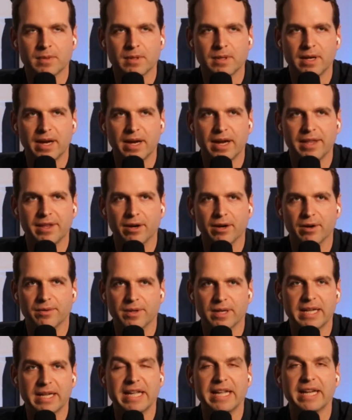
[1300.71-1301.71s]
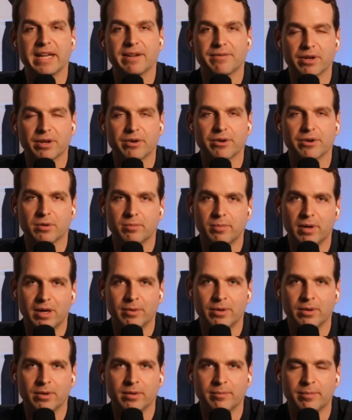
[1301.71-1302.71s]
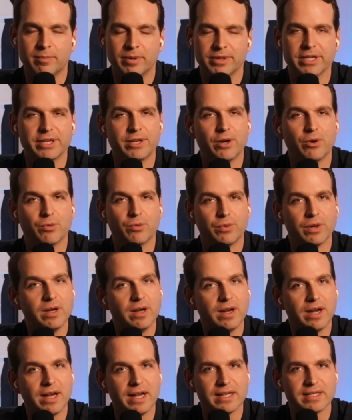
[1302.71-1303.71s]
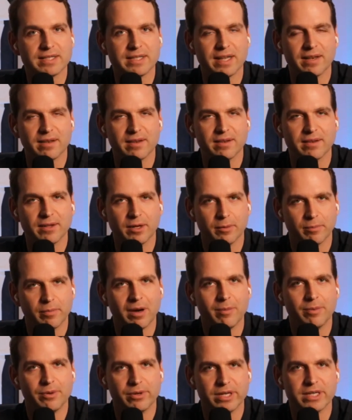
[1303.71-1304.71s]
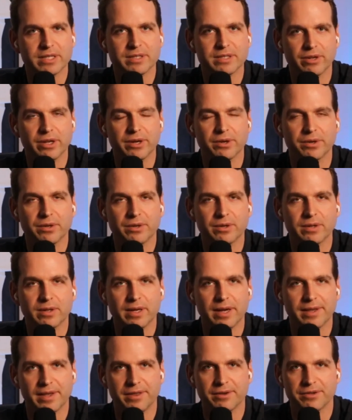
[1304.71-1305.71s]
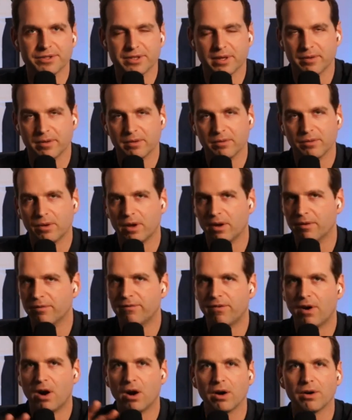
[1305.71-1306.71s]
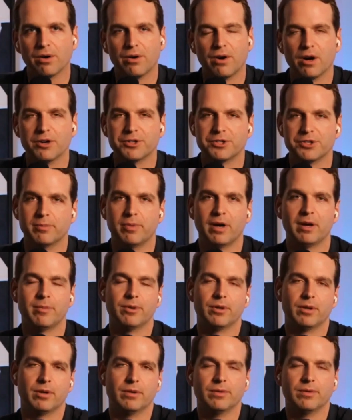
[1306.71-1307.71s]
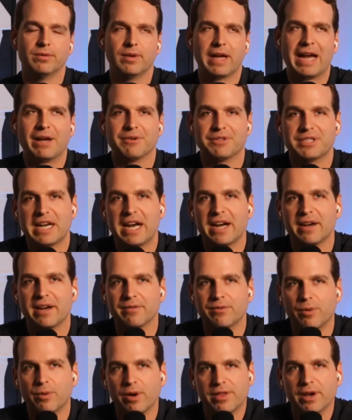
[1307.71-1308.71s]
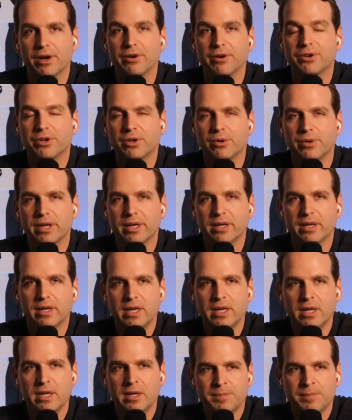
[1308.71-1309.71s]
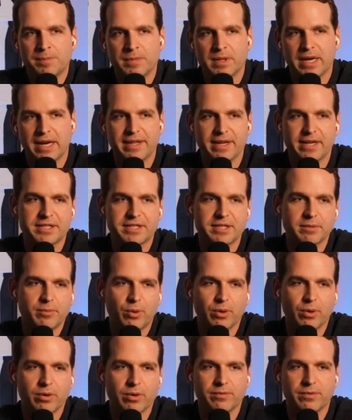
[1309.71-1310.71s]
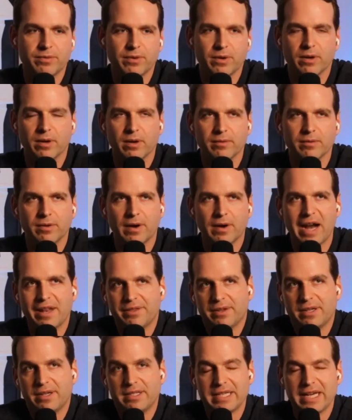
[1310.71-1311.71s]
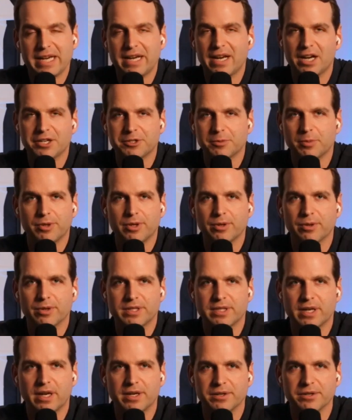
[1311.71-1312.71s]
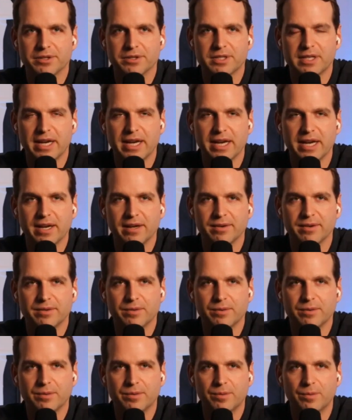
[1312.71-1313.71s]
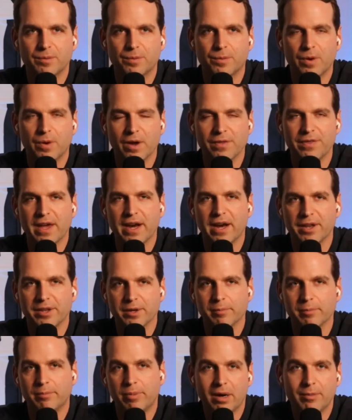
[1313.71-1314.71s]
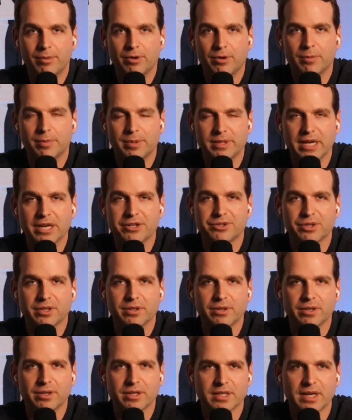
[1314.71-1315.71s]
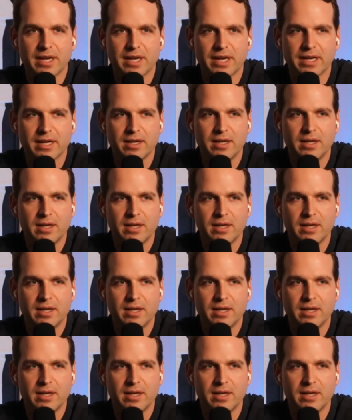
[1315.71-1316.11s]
And they're the king of their little bubble, but they don't realize that their bubble is little and that there's a far larger bubble outside of what they're doing. And I think it's important for athletes and entrepreneurs to understand what that other bubble potentially looks like,